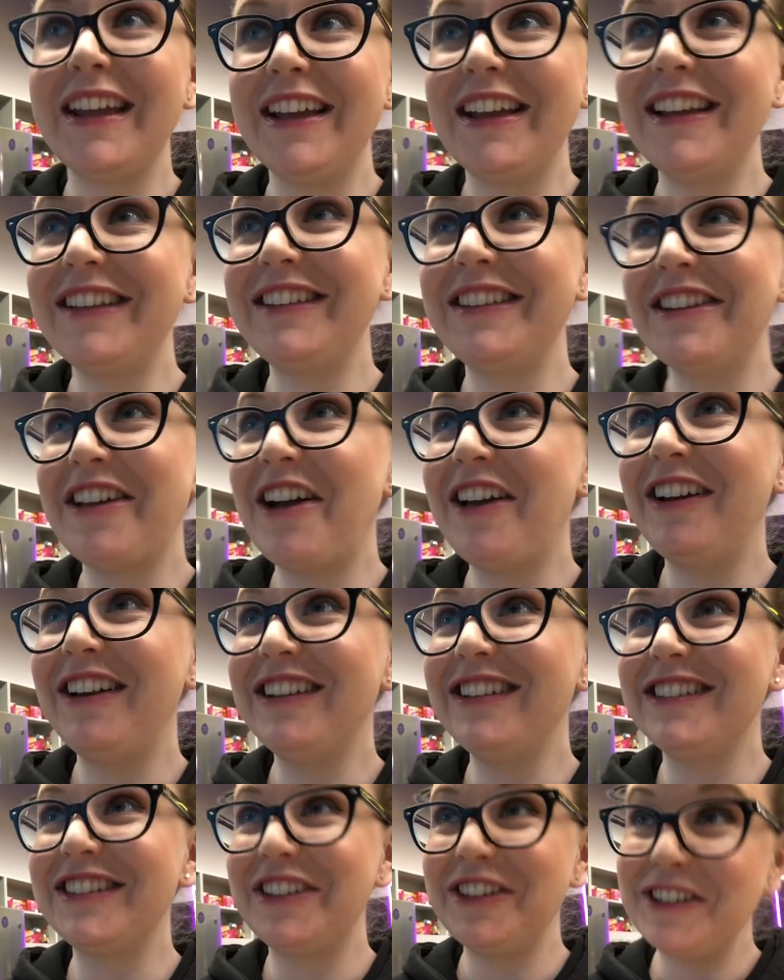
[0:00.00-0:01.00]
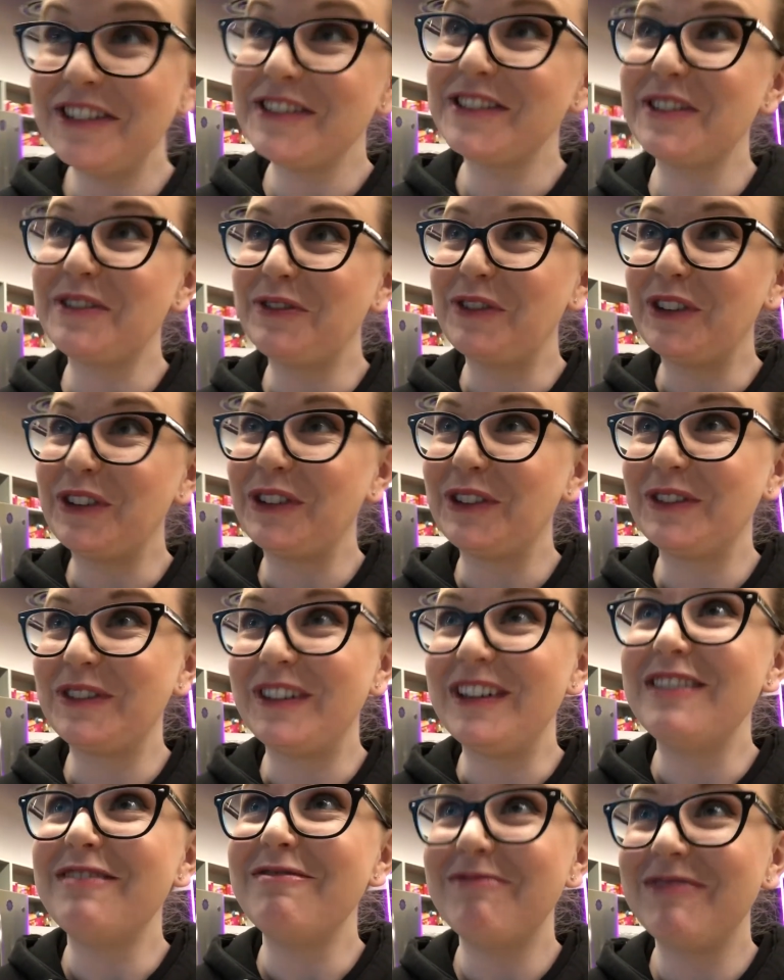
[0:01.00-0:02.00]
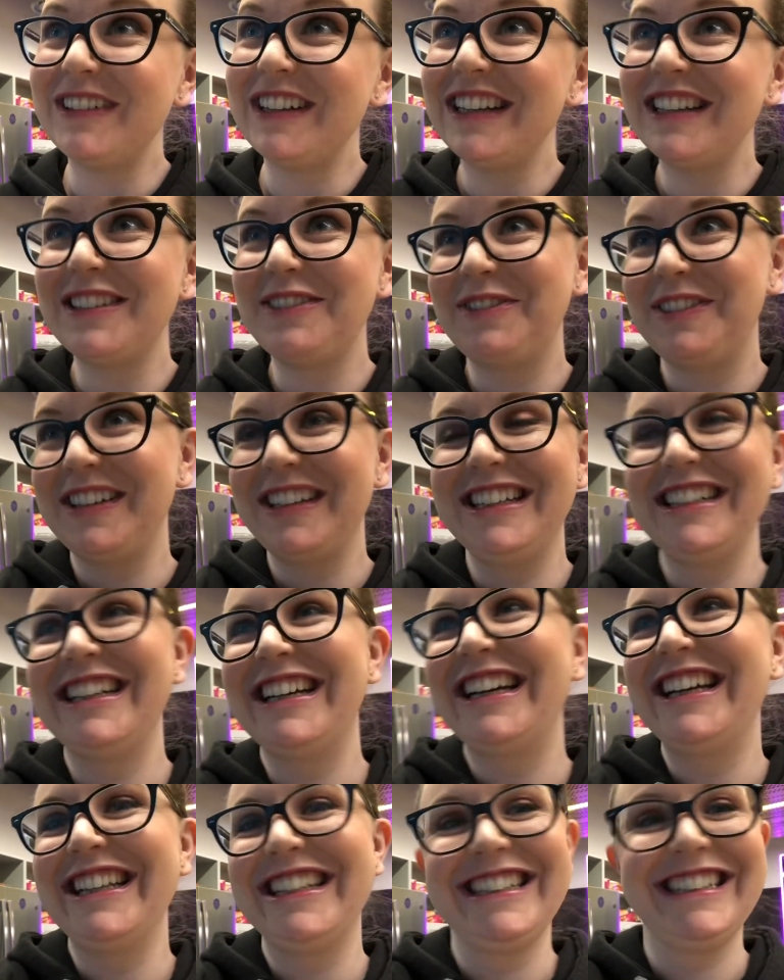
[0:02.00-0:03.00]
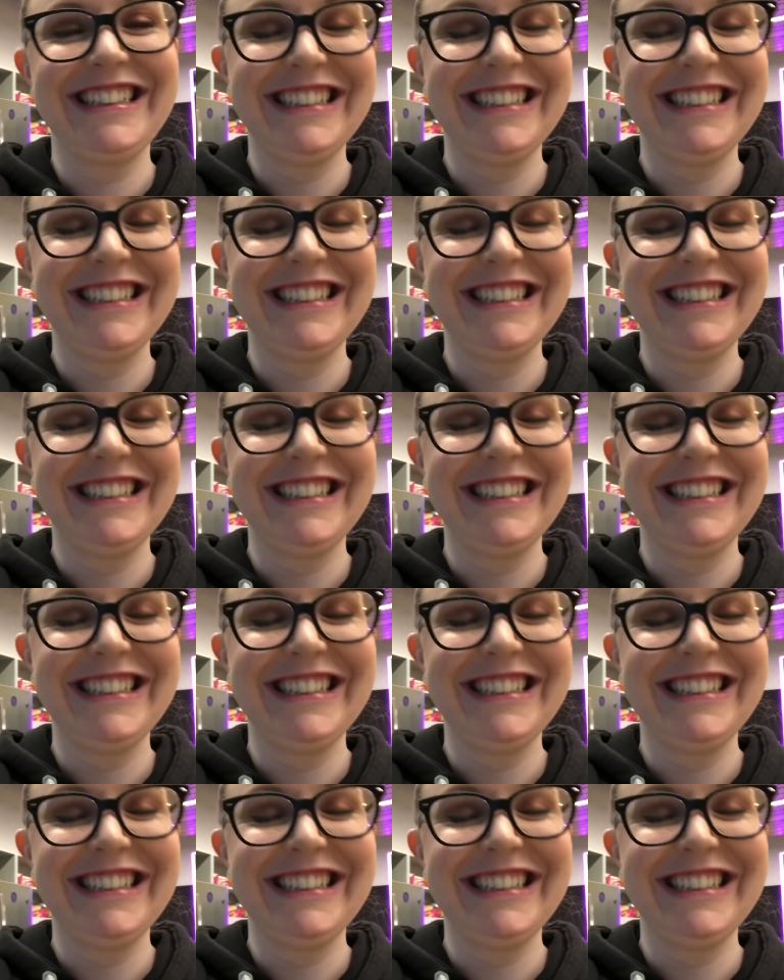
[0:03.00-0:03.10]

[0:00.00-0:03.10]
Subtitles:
It's not as good as the first one, but it's pretty good.